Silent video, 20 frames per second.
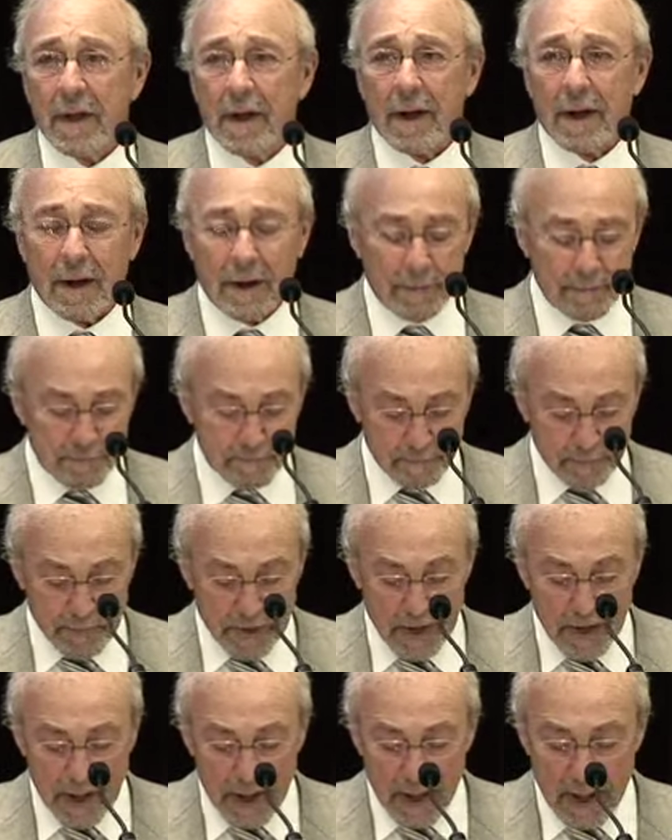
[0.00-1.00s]

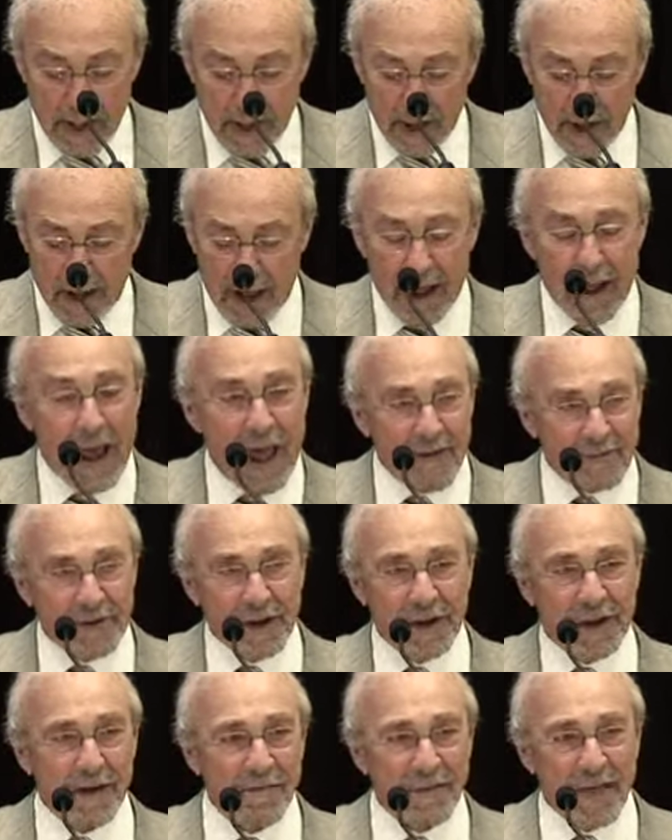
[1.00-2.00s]
I have to
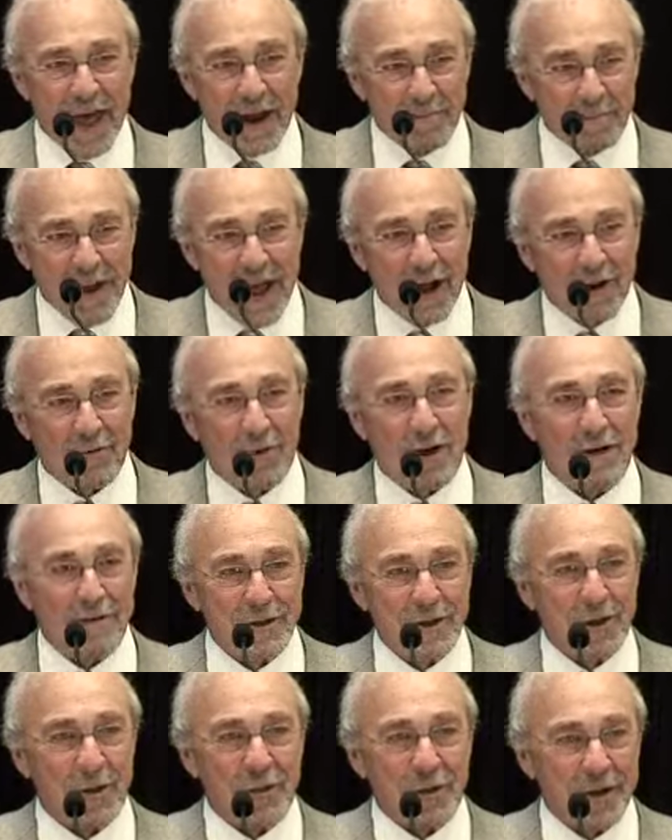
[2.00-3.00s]
give that background
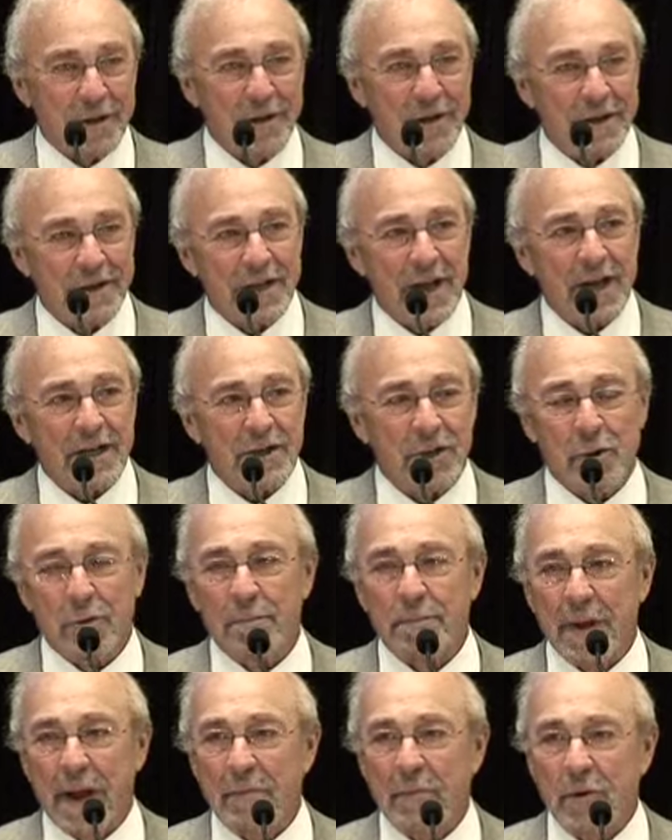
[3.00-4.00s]
so that this
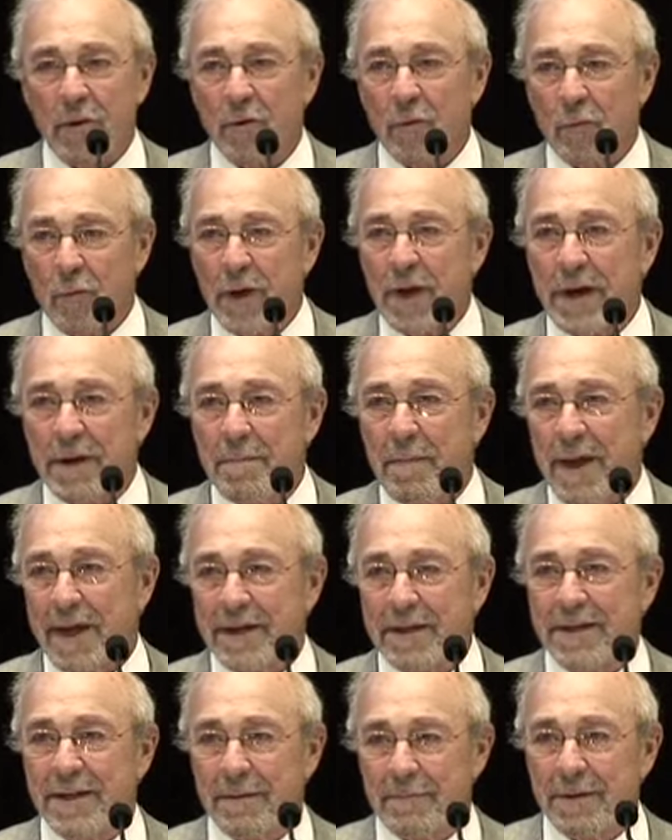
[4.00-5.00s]
excerpt I'm going to read
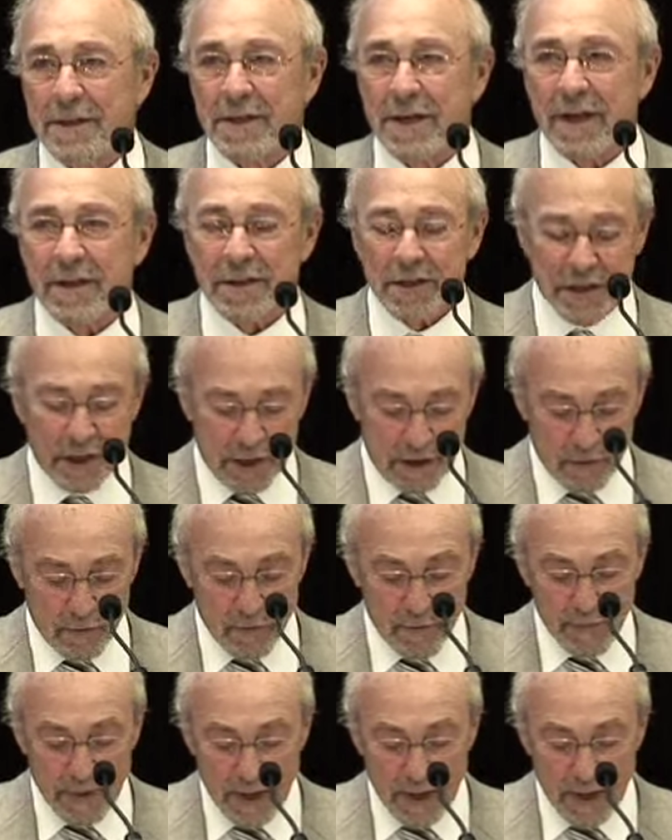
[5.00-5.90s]
makes some sense to you.